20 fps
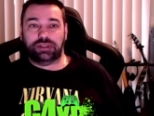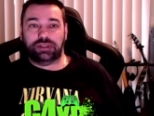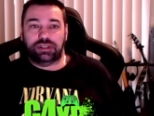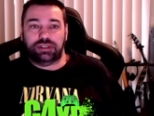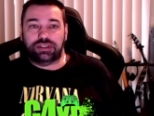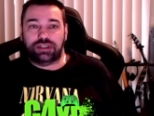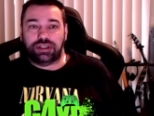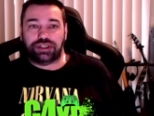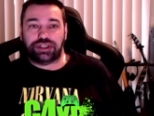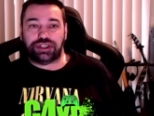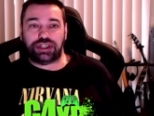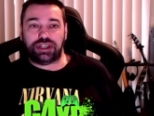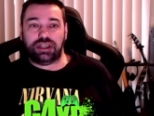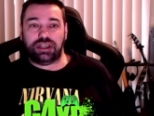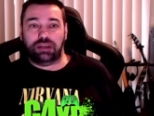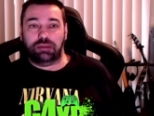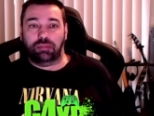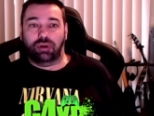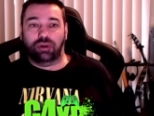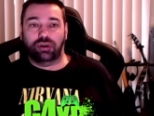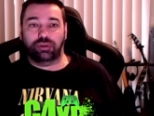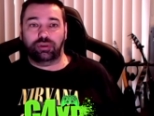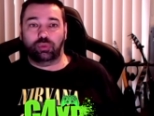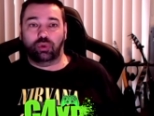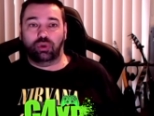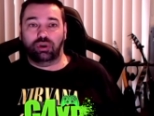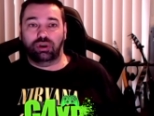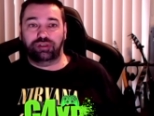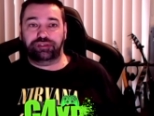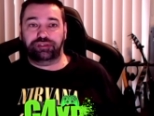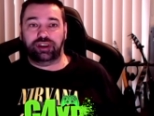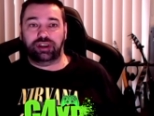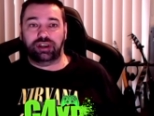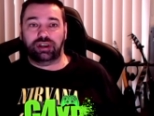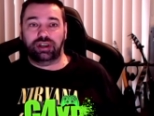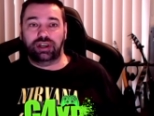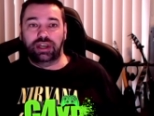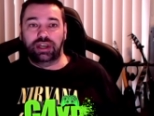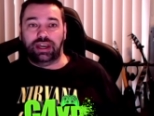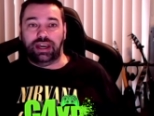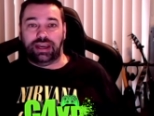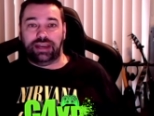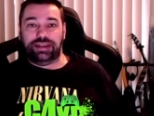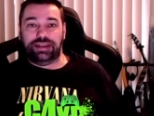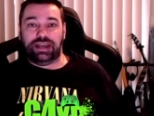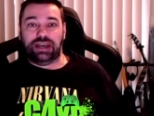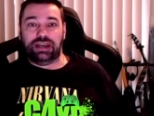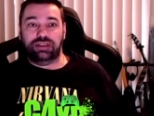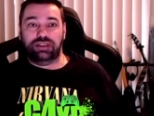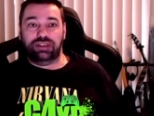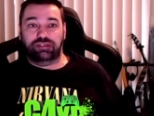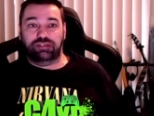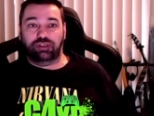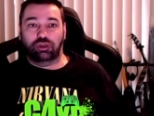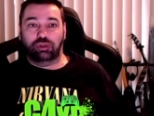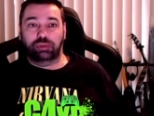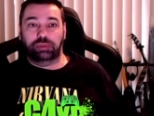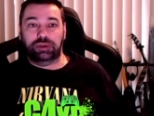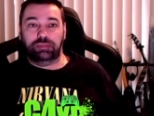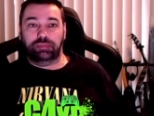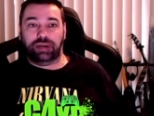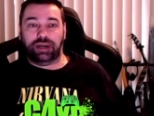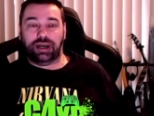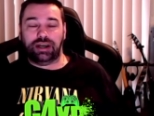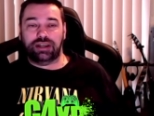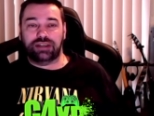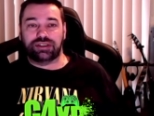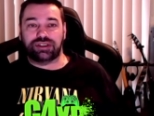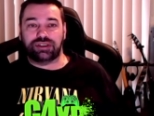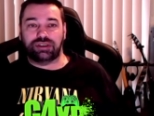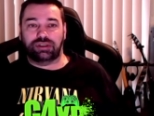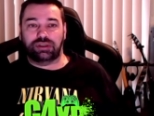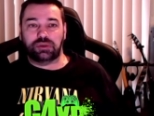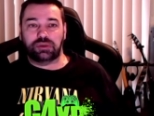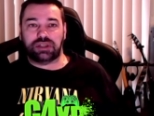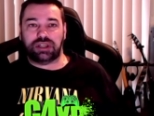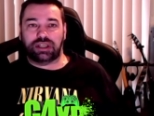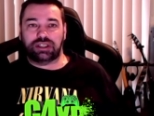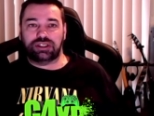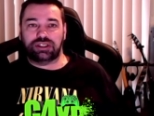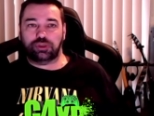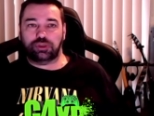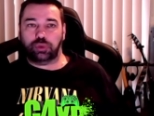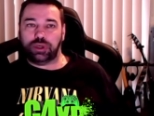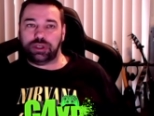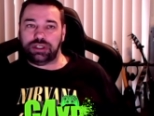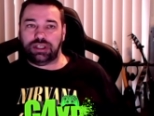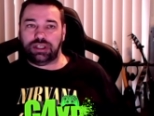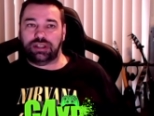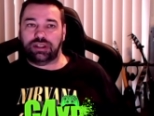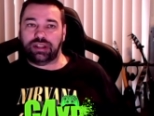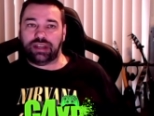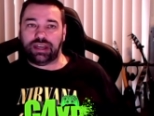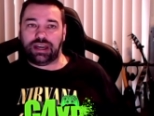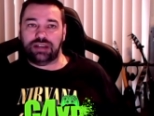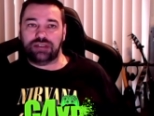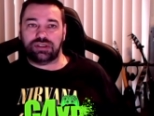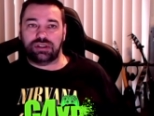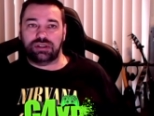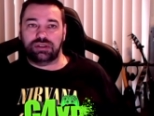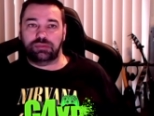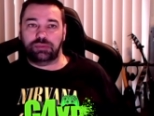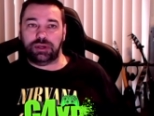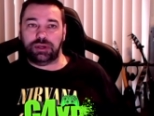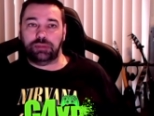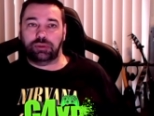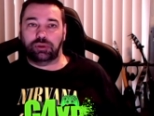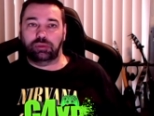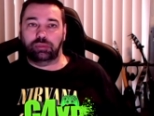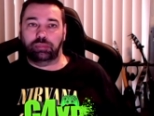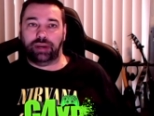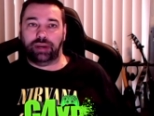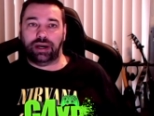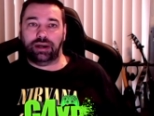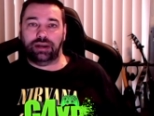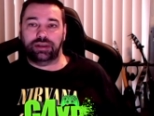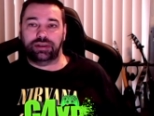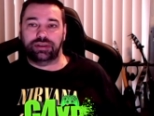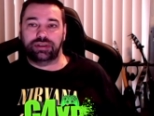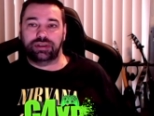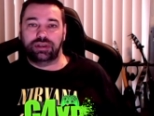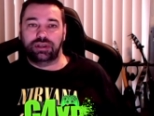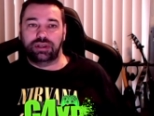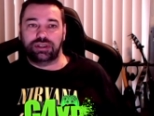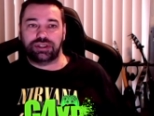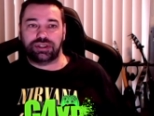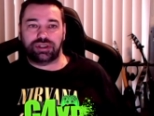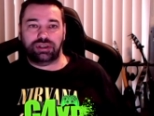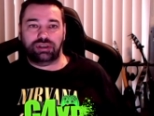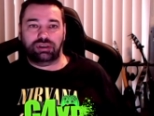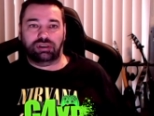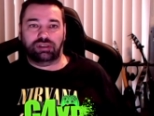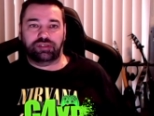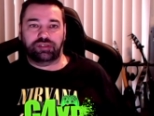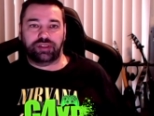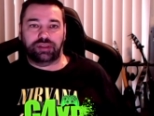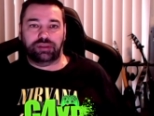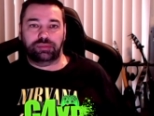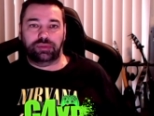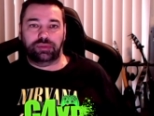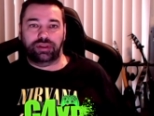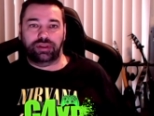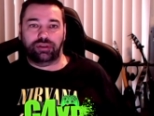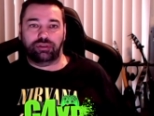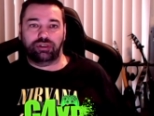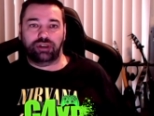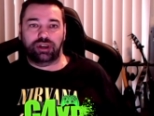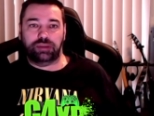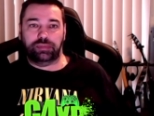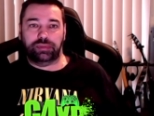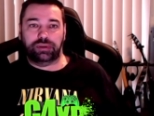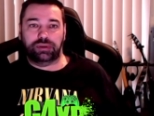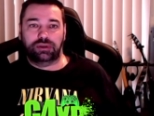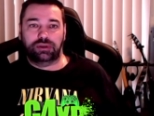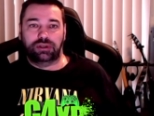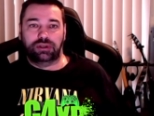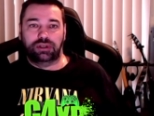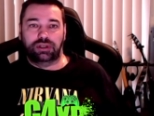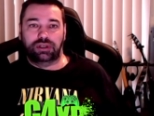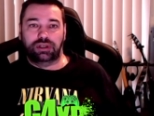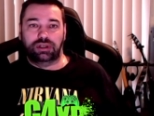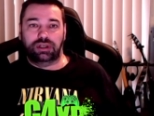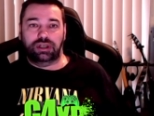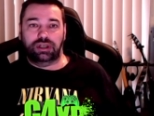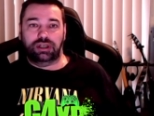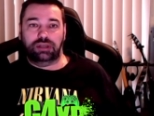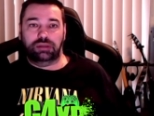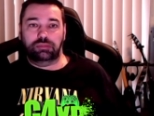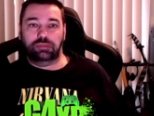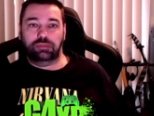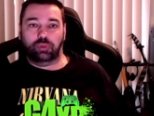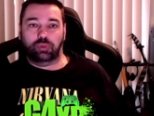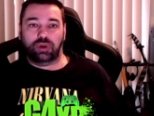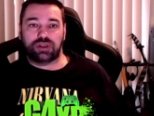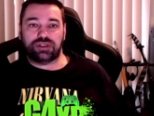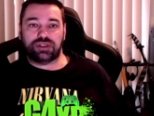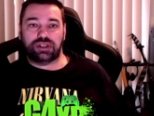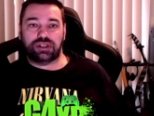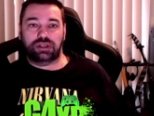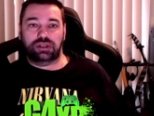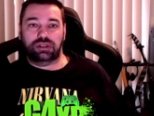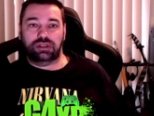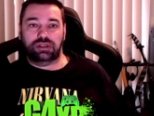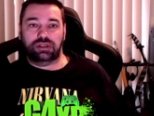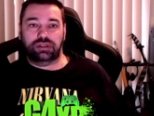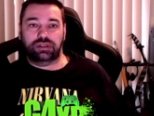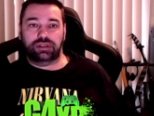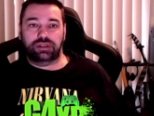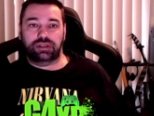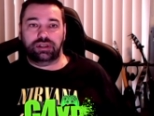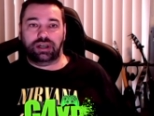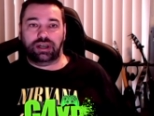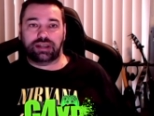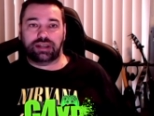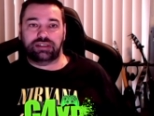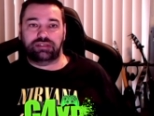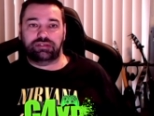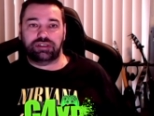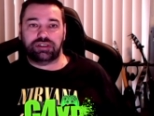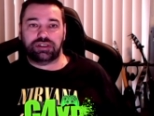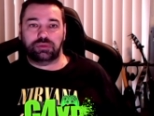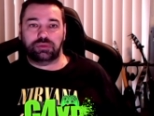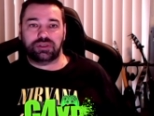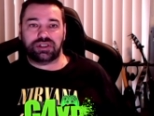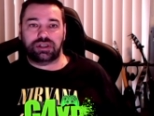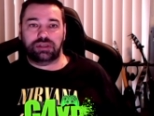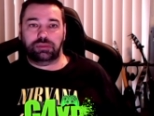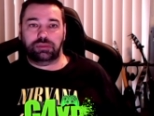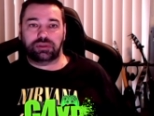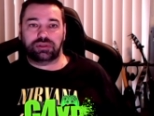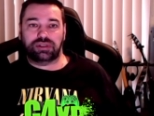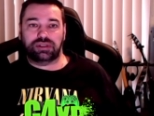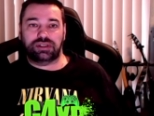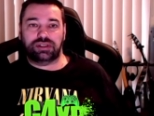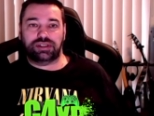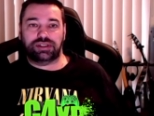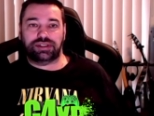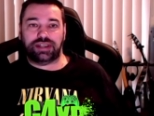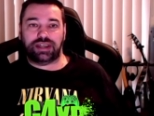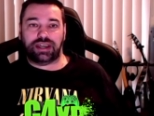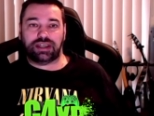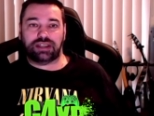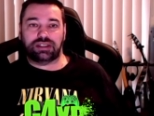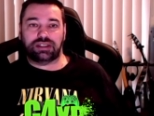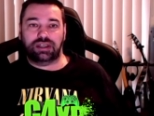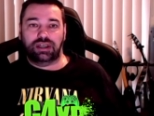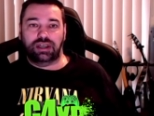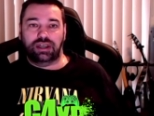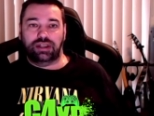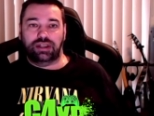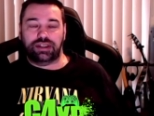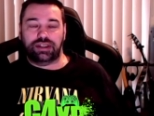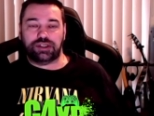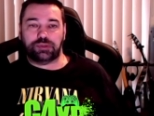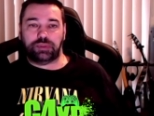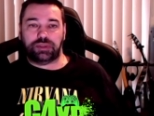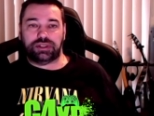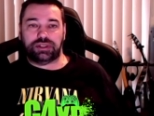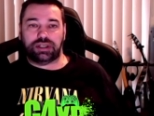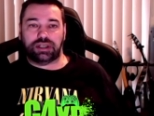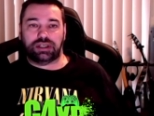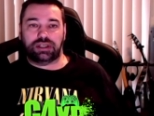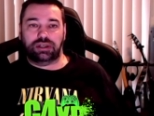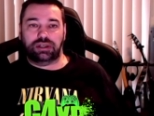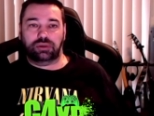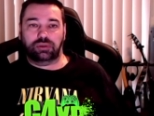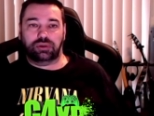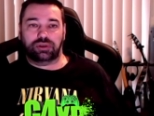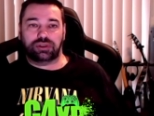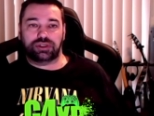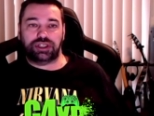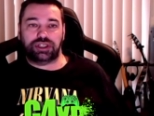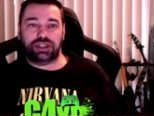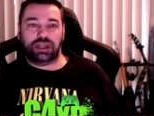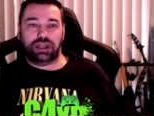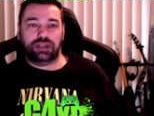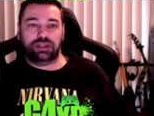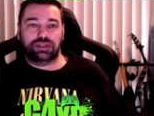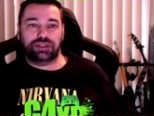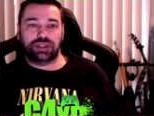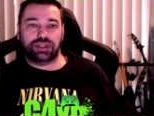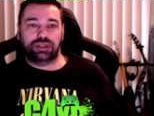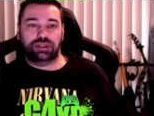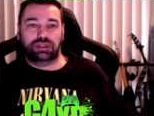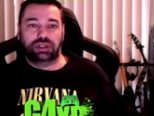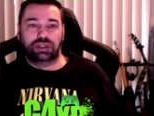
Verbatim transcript: to cheat in Modern Warfare, and now they've all been banned. So there was like 20,000 people banned straight off the, the rip um, once the, the Activision was able to detect this particular cheat engine.